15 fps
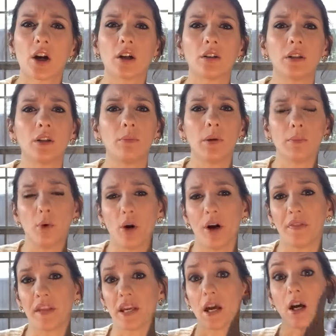are a little bit more
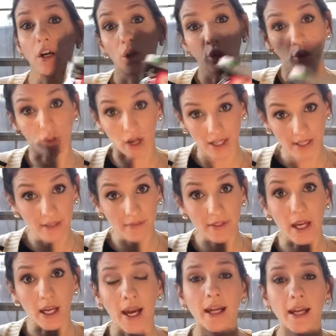on the aggressive
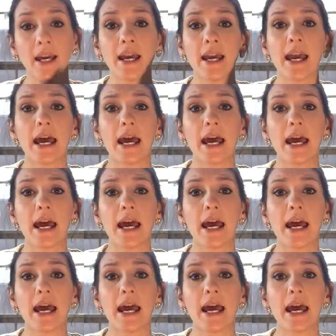side,